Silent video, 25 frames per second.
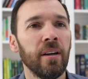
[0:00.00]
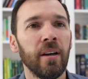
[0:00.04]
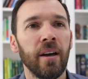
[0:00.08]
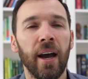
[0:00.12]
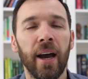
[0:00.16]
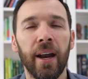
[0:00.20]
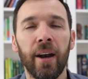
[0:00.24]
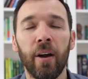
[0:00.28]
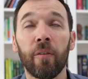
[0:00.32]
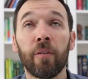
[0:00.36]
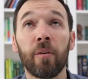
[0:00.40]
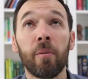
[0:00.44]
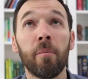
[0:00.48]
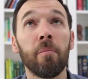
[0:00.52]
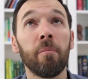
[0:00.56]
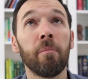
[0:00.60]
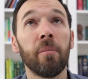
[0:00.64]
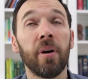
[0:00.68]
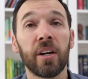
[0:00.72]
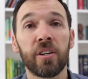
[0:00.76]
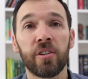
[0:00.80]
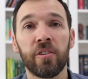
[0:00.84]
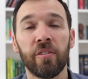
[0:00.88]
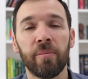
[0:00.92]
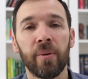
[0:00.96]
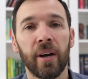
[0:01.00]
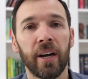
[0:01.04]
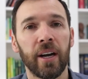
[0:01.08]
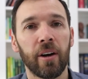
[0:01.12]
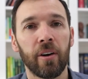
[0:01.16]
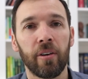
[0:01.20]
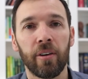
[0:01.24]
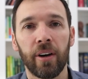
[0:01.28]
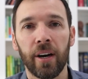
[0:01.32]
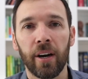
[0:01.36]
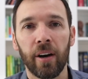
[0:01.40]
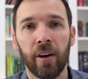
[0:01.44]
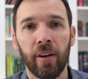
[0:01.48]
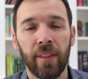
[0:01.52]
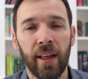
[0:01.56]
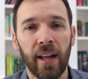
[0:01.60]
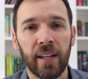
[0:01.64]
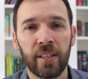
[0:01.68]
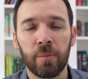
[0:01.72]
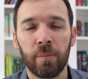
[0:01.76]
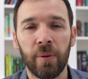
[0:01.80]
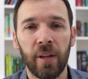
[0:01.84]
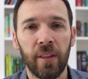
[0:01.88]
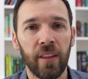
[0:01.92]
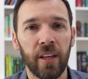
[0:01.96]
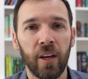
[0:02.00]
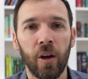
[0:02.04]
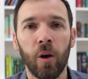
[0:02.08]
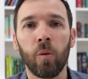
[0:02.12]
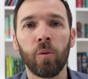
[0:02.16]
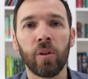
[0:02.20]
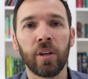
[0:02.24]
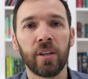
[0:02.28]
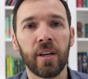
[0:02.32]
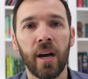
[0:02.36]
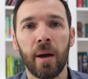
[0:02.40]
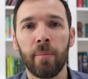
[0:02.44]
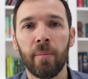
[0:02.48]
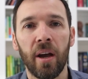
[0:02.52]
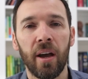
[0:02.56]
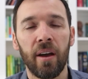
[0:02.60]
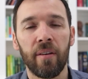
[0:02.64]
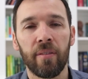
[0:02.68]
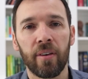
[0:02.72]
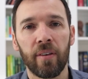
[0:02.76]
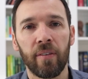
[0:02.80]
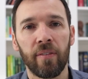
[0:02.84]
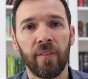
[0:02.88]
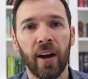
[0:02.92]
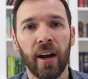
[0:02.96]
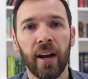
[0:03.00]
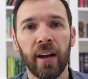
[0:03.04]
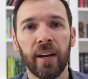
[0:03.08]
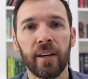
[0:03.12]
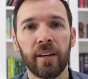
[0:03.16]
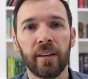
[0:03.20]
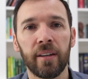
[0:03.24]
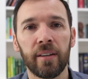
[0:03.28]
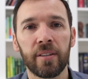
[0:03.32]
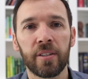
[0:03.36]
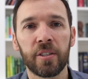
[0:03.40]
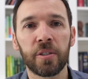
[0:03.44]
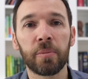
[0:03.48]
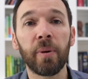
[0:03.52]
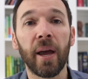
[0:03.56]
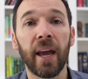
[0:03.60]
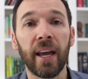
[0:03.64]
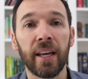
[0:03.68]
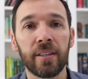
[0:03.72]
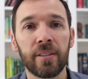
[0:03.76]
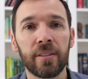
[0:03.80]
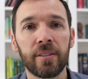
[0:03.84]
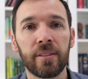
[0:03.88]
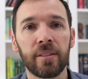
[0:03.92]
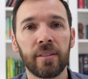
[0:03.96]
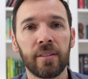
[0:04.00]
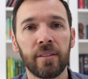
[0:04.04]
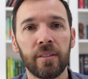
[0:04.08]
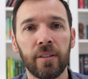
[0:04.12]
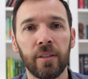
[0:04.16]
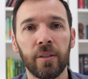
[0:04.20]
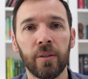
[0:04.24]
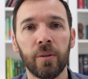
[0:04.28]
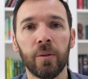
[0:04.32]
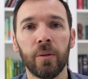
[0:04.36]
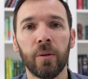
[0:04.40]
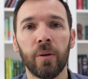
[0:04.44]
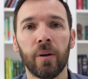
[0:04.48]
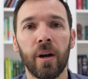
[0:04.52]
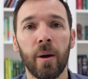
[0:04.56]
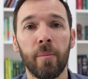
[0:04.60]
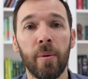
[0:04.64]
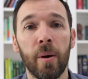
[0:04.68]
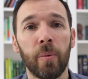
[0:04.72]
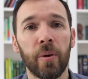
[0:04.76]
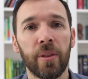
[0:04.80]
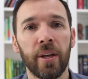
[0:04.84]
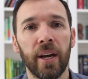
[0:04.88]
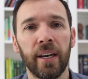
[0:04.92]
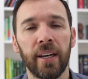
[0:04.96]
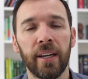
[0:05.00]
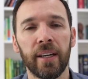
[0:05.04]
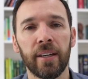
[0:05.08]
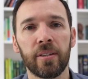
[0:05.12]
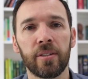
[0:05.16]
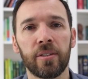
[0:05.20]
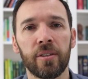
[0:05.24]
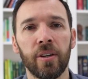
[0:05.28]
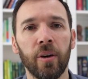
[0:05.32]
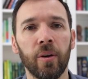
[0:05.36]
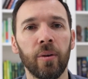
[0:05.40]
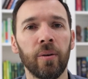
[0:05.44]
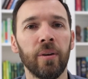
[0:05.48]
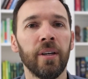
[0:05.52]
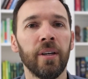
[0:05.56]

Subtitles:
I know for much of my career, that's been the only time I ever find space to come up with ideas. So